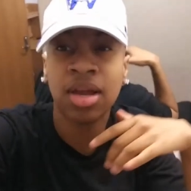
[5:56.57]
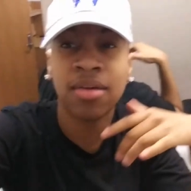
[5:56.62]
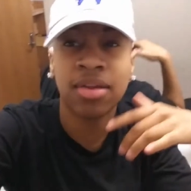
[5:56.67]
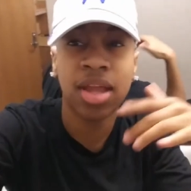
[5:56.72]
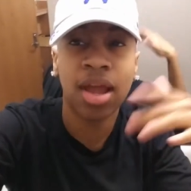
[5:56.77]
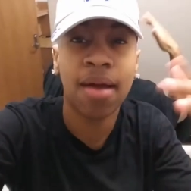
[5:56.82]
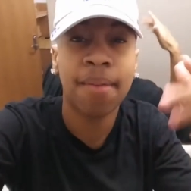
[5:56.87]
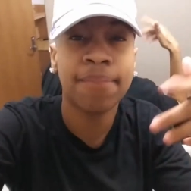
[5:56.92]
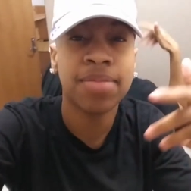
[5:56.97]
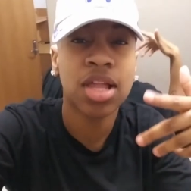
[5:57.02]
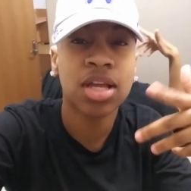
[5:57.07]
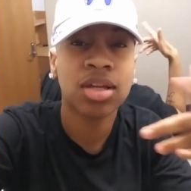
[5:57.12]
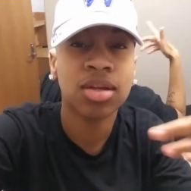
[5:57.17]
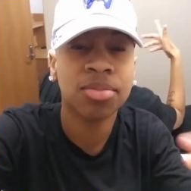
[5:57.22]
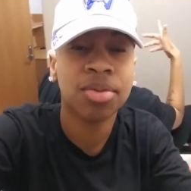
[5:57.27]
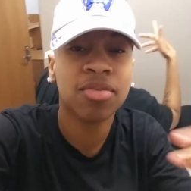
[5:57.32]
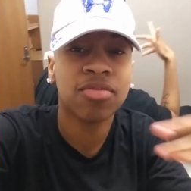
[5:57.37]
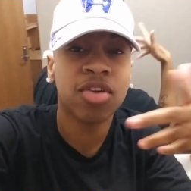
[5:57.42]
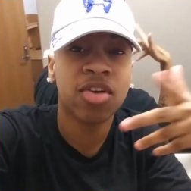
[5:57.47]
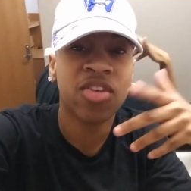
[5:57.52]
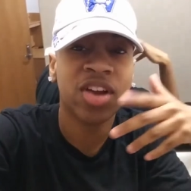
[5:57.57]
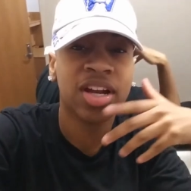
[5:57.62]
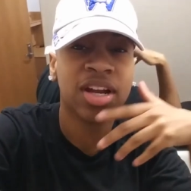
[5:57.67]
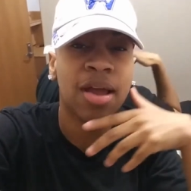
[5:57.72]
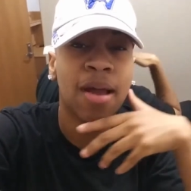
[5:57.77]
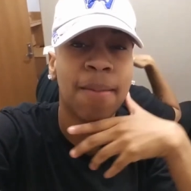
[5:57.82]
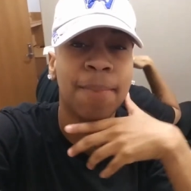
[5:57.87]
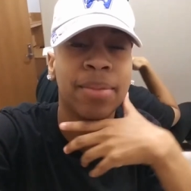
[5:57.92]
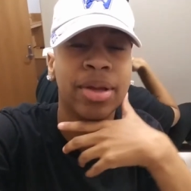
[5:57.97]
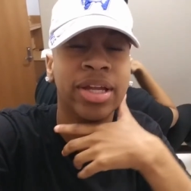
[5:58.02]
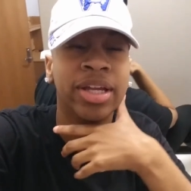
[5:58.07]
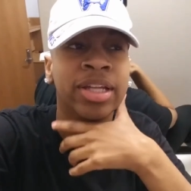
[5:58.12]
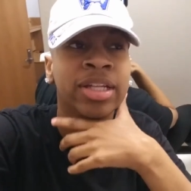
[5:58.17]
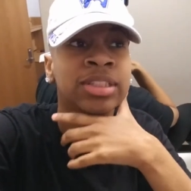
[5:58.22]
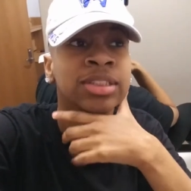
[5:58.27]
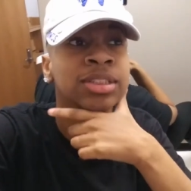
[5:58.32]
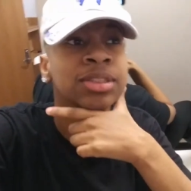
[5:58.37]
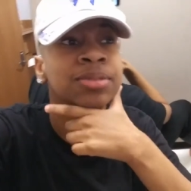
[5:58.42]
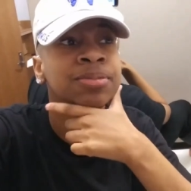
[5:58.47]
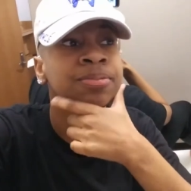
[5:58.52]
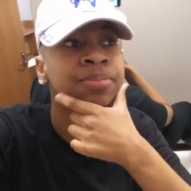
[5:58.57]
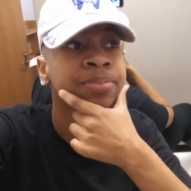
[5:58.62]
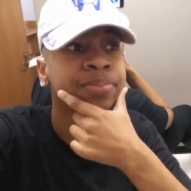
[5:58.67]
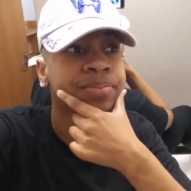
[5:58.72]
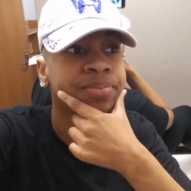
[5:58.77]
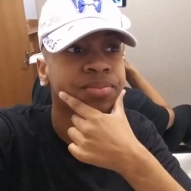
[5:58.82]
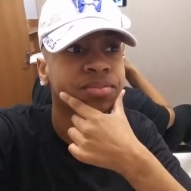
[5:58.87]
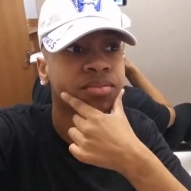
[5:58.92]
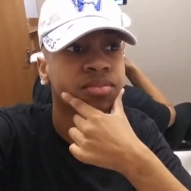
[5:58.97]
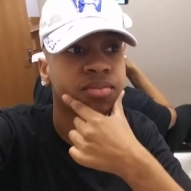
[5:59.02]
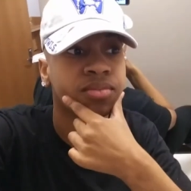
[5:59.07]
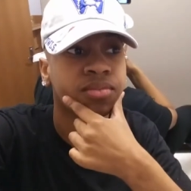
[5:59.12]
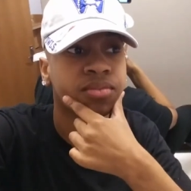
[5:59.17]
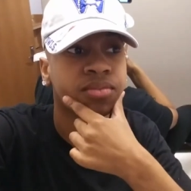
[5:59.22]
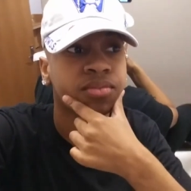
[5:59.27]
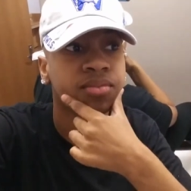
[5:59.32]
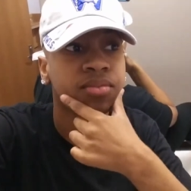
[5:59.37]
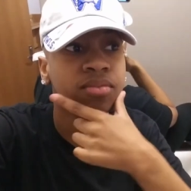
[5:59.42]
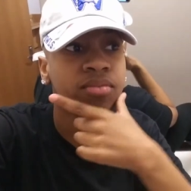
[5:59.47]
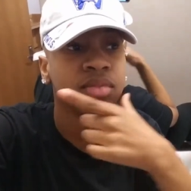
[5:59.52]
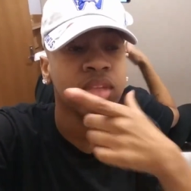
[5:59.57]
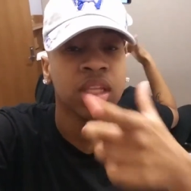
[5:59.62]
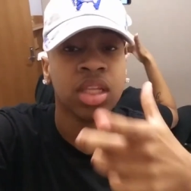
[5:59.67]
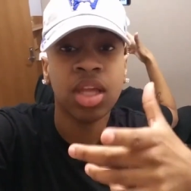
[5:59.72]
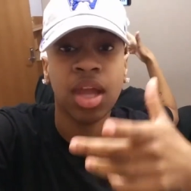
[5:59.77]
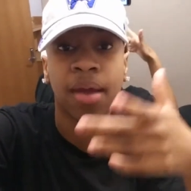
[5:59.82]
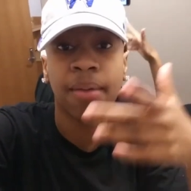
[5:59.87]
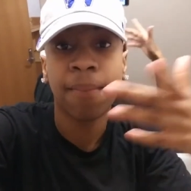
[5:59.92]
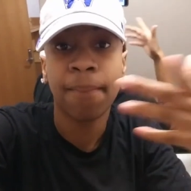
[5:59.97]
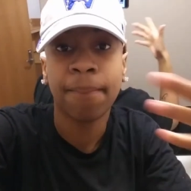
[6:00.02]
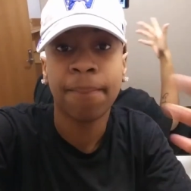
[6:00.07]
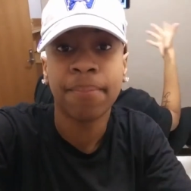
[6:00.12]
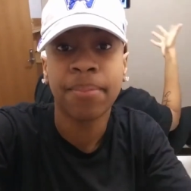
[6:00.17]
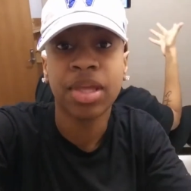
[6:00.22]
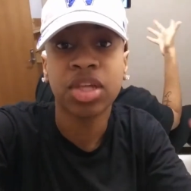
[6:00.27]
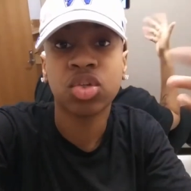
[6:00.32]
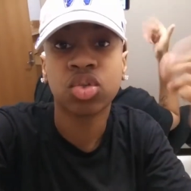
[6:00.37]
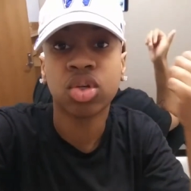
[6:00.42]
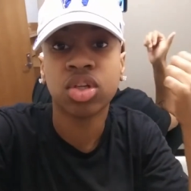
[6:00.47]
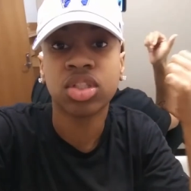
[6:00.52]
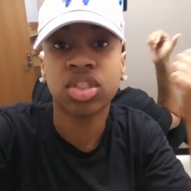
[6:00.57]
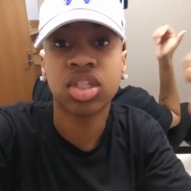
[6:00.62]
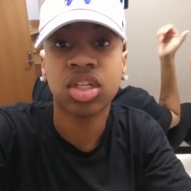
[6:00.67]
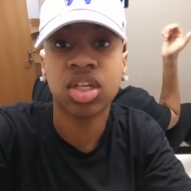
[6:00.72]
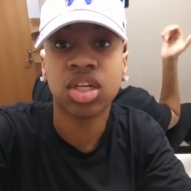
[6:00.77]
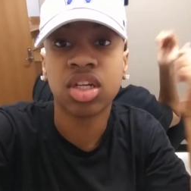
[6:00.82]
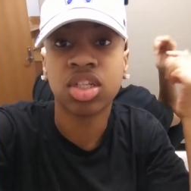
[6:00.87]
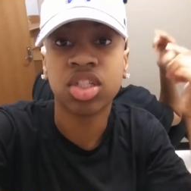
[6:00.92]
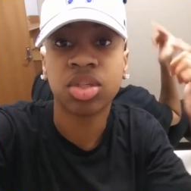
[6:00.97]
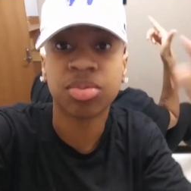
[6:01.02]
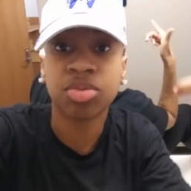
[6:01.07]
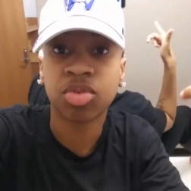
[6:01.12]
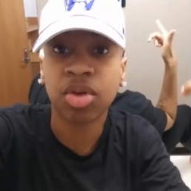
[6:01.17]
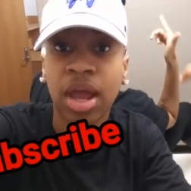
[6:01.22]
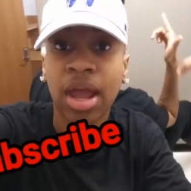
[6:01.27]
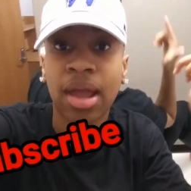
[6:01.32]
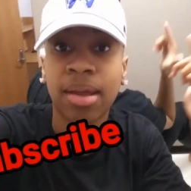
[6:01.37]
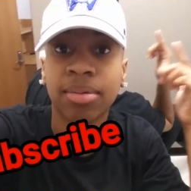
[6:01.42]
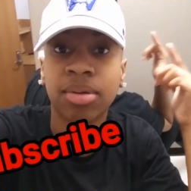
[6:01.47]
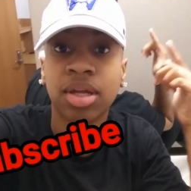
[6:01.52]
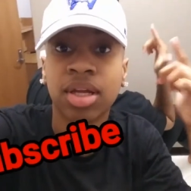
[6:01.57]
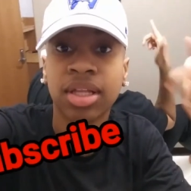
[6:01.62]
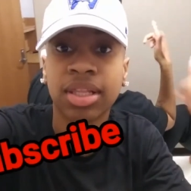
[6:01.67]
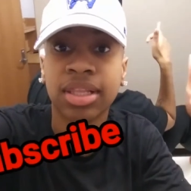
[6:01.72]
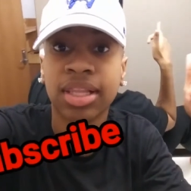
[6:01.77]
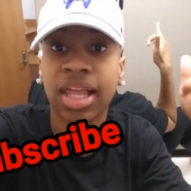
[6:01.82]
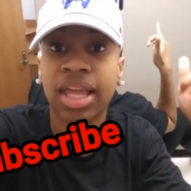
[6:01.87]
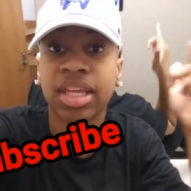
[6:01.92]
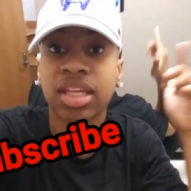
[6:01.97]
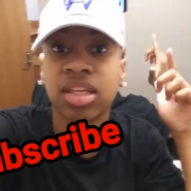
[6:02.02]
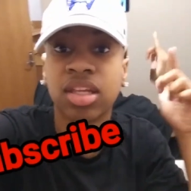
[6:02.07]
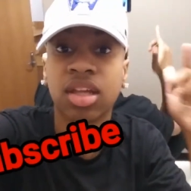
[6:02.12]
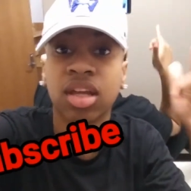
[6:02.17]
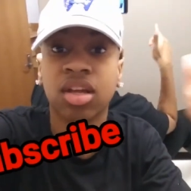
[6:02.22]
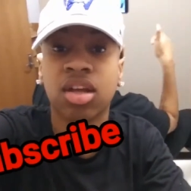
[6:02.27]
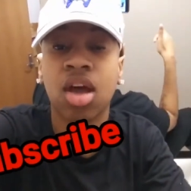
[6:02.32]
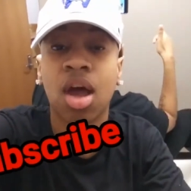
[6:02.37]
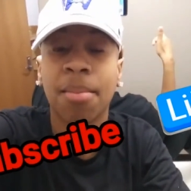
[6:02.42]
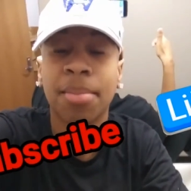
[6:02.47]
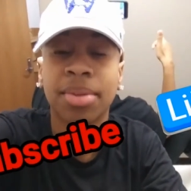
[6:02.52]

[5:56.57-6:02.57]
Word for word: But yeah, I'm blogging on my phone right now, but yeah, make sure to subscribe, like, and